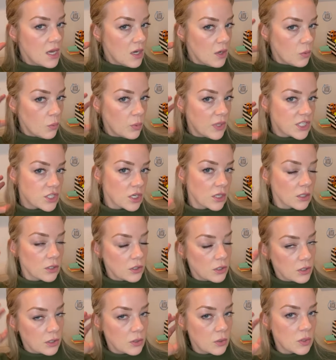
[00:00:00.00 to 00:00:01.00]
which
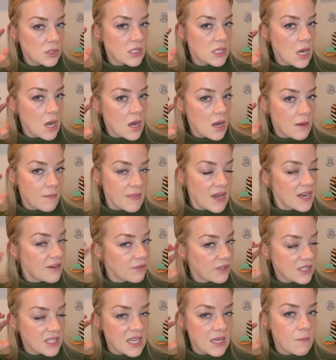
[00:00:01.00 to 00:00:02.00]
includes
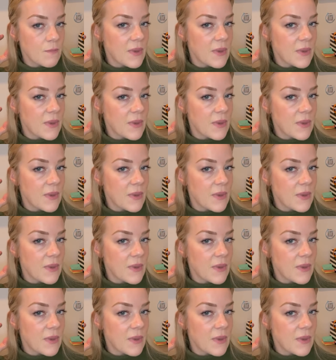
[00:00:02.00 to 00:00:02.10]
everything